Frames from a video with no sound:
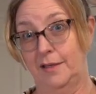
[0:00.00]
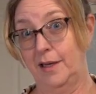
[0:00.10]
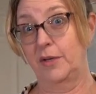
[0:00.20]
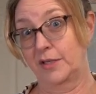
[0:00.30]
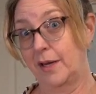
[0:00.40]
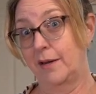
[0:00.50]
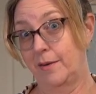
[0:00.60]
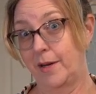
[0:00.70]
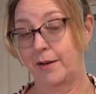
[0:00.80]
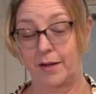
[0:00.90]
I'm excited
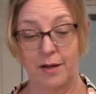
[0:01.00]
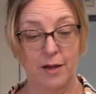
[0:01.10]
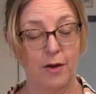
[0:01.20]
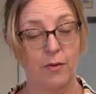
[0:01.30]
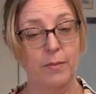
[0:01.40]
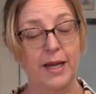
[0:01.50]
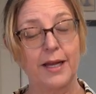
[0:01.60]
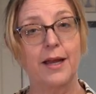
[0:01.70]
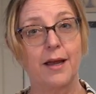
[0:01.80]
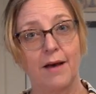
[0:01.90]
about it. We're
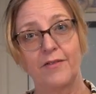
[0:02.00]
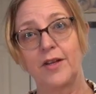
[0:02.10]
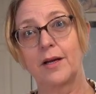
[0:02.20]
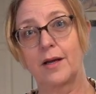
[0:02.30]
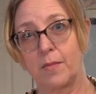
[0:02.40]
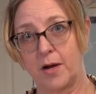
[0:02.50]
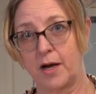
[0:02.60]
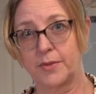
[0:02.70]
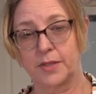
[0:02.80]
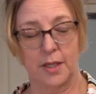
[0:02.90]
making kofta
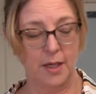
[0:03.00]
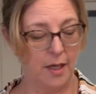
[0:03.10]
kebabs.